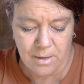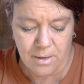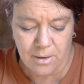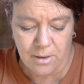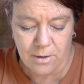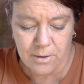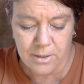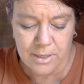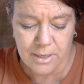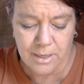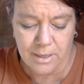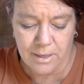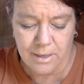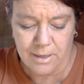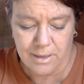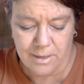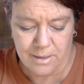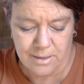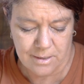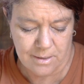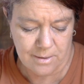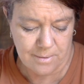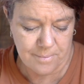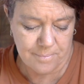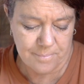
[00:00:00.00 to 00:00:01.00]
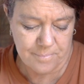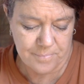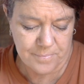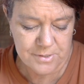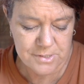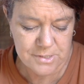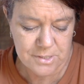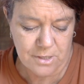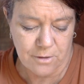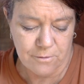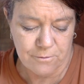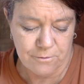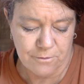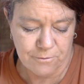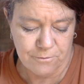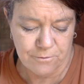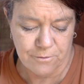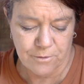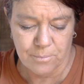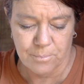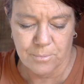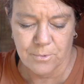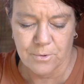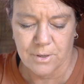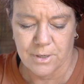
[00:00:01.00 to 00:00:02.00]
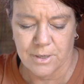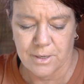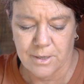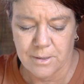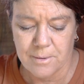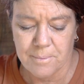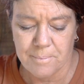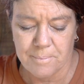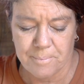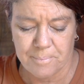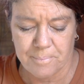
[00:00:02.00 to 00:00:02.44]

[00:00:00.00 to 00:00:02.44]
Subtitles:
Okay, so for February